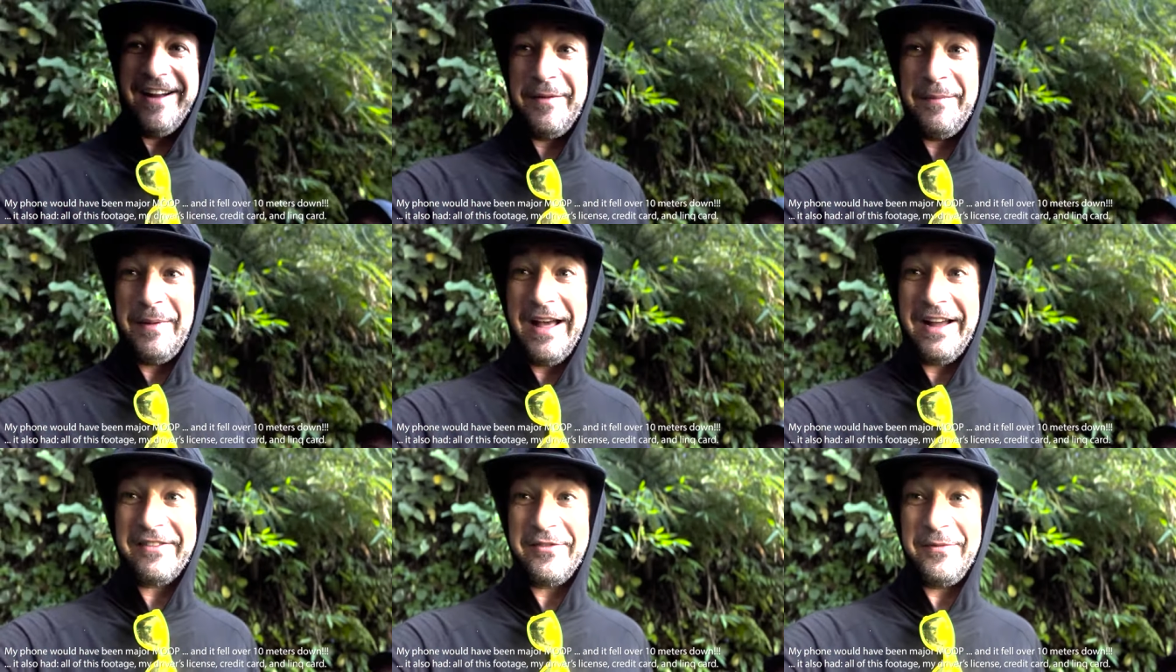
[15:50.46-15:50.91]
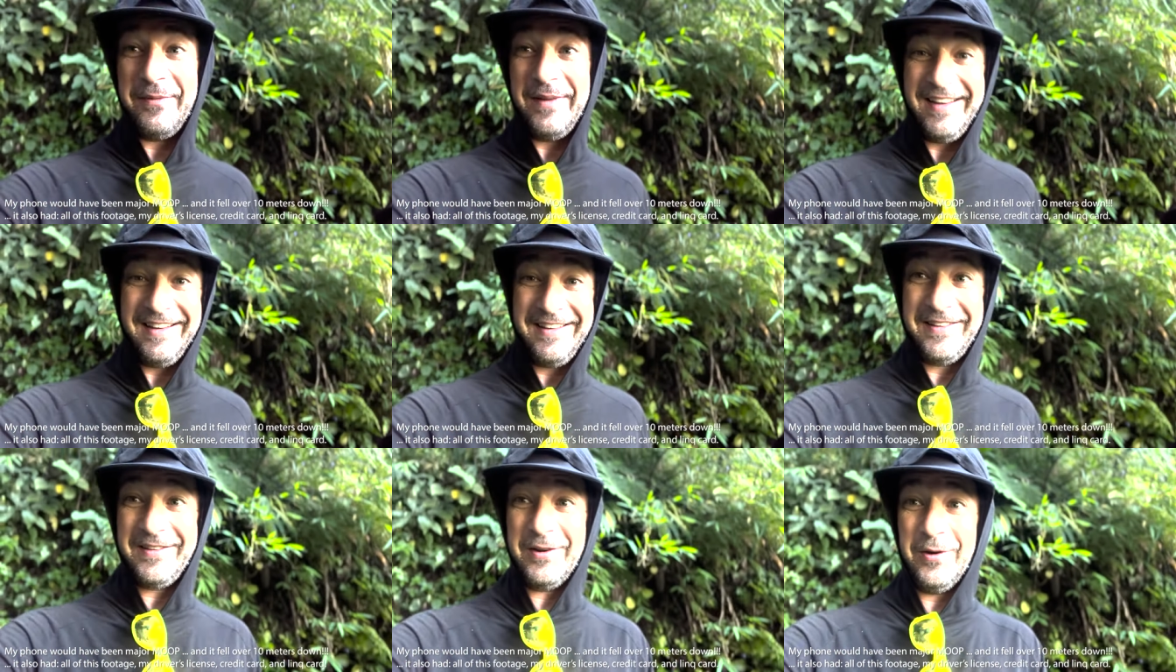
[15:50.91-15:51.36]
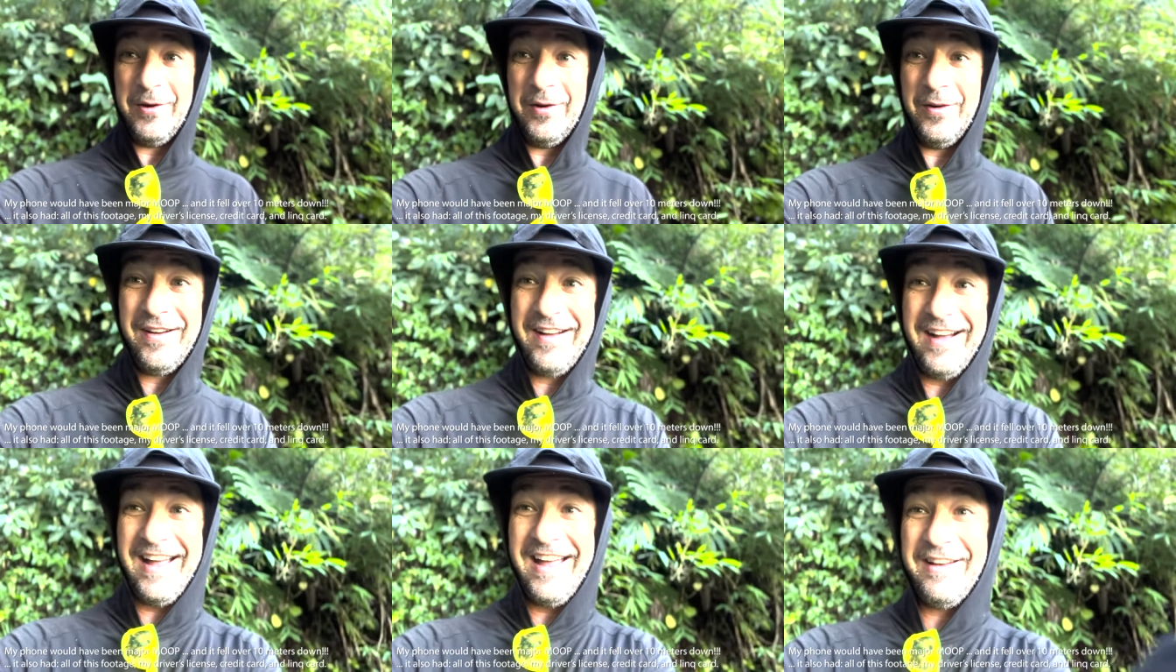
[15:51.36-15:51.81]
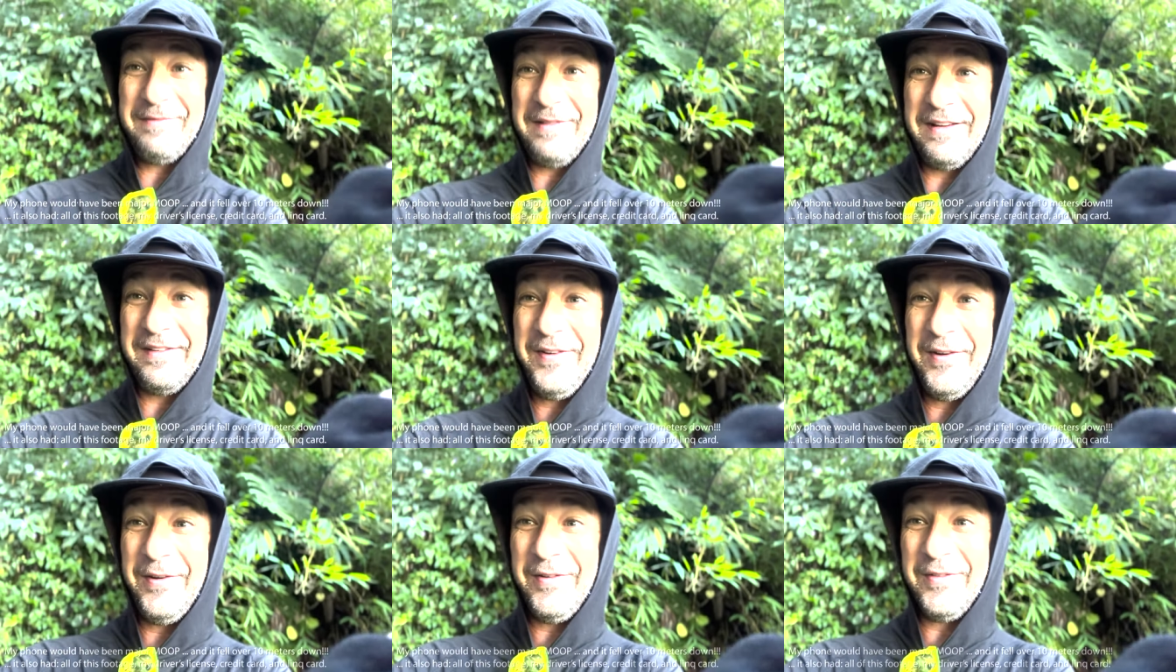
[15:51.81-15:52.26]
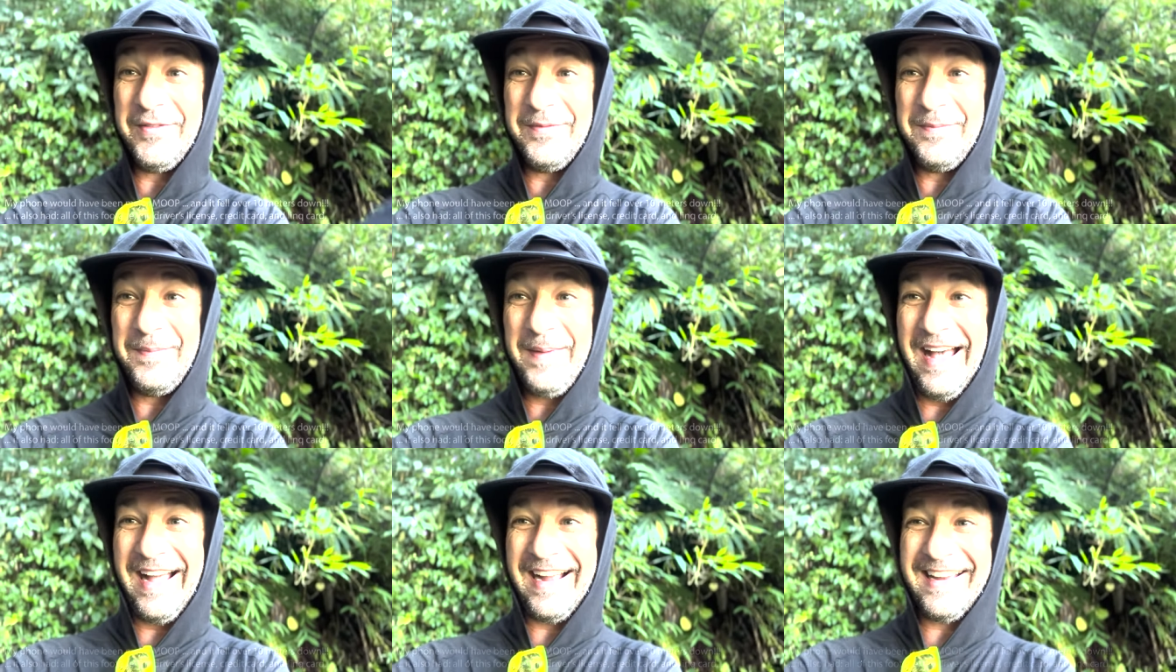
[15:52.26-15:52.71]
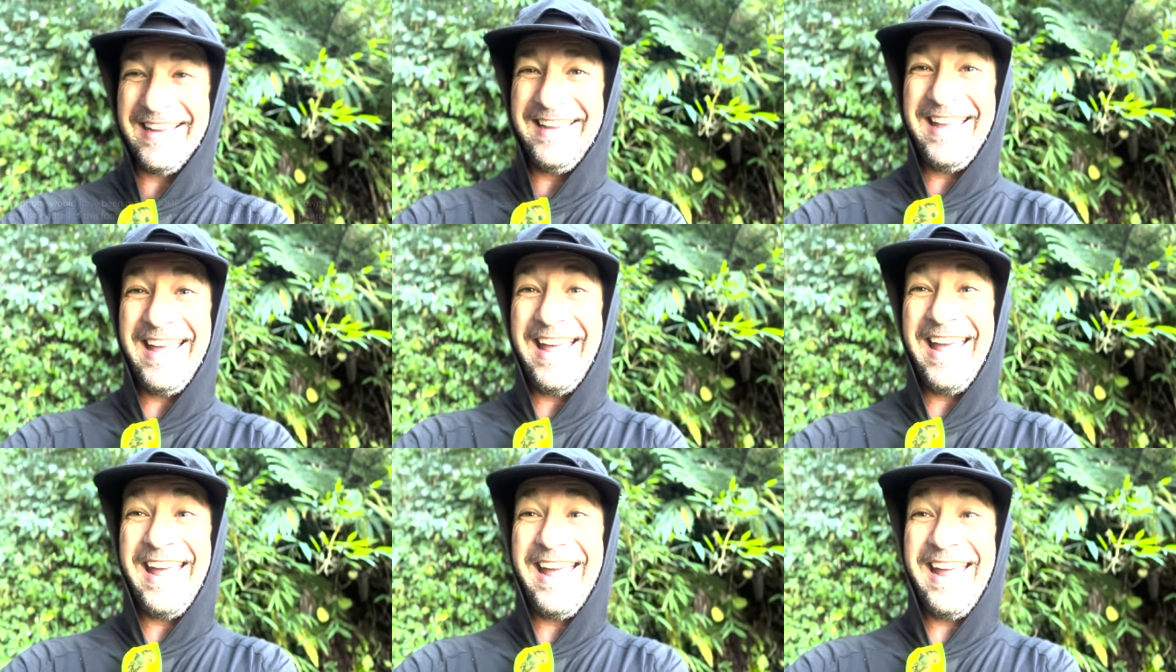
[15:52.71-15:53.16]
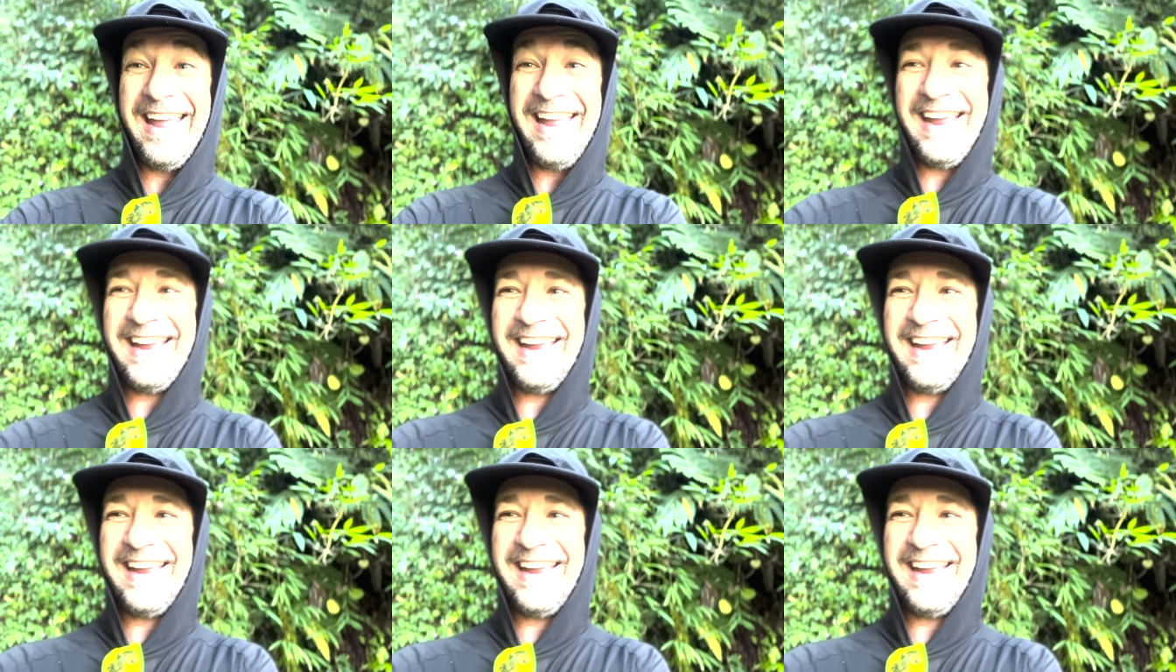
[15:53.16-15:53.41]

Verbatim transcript: it back for me. So I have my phone back. Yay!